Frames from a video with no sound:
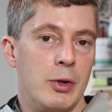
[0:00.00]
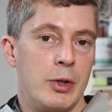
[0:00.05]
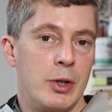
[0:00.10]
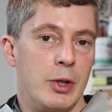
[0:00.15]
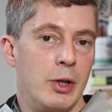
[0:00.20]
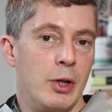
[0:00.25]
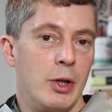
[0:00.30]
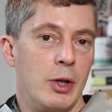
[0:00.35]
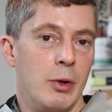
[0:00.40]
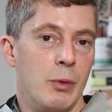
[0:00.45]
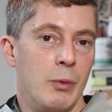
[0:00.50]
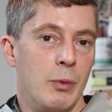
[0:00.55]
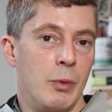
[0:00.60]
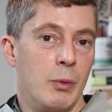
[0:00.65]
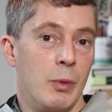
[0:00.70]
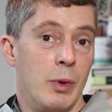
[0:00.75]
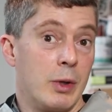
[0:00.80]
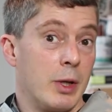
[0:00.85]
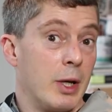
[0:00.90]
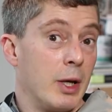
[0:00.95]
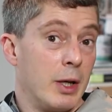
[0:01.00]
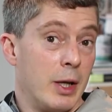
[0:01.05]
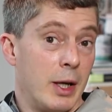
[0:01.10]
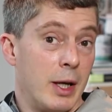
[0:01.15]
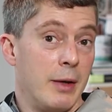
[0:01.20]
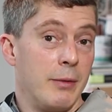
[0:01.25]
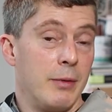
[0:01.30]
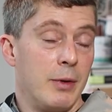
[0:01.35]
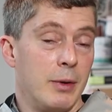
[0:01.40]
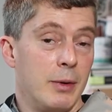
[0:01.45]
T- we're going to
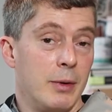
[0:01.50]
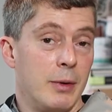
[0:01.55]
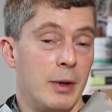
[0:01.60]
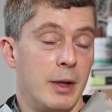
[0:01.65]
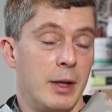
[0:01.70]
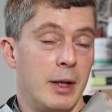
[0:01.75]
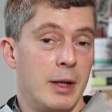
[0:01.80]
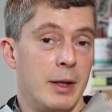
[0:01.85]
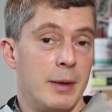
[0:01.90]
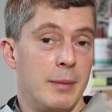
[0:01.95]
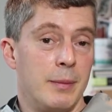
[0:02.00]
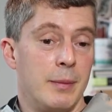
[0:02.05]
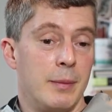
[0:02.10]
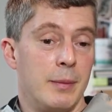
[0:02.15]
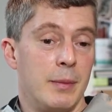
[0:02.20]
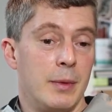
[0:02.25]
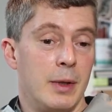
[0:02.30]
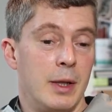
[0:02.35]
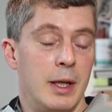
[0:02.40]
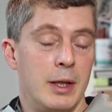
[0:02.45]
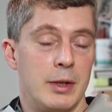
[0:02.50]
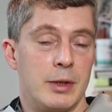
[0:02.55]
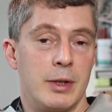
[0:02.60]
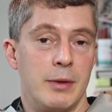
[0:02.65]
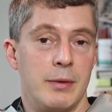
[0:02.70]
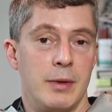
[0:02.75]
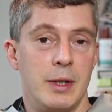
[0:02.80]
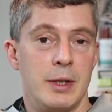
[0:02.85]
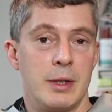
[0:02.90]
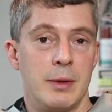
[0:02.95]
give you um, lists
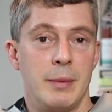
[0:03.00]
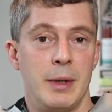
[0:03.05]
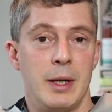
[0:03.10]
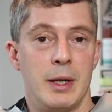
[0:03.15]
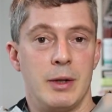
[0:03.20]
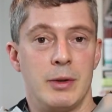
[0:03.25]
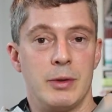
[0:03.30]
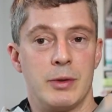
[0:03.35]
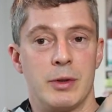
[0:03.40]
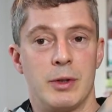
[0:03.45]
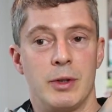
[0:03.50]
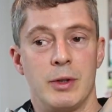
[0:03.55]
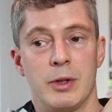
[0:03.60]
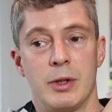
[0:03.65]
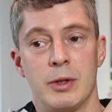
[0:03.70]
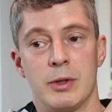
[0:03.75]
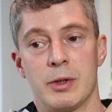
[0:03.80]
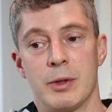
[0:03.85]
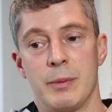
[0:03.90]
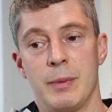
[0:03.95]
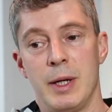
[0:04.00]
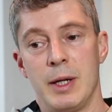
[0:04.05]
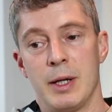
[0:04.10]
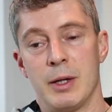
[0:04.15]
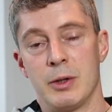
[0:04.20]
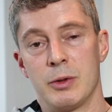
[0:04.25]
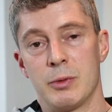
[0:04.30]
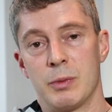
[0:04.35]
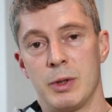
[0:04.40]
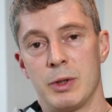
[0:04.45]
of these aminos, the, the
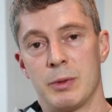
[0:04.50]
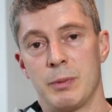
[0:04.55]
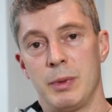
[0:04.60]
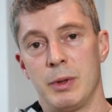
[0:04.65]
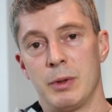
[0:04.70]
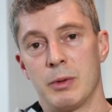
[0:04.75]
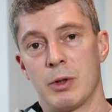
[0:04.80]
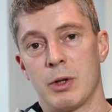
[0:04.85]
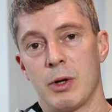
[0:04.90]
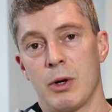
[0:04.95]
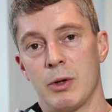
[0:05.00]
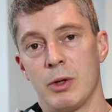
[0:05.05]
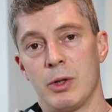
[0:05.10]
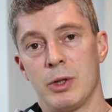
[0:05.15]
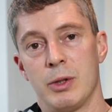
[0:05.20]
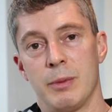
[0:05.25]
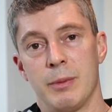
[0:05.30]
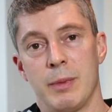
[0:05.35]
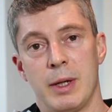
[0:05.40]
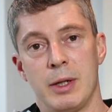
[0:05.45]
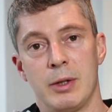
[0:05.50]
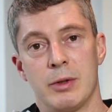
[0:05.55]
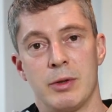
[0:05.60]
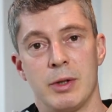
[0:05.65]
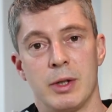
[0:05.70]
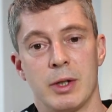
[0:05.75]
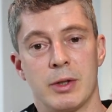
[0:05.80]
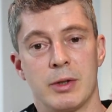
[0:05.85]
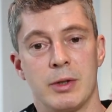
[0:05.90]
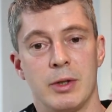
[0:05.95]
aminos which build collagen
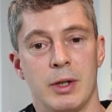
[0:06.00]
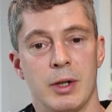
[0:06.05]
matrix.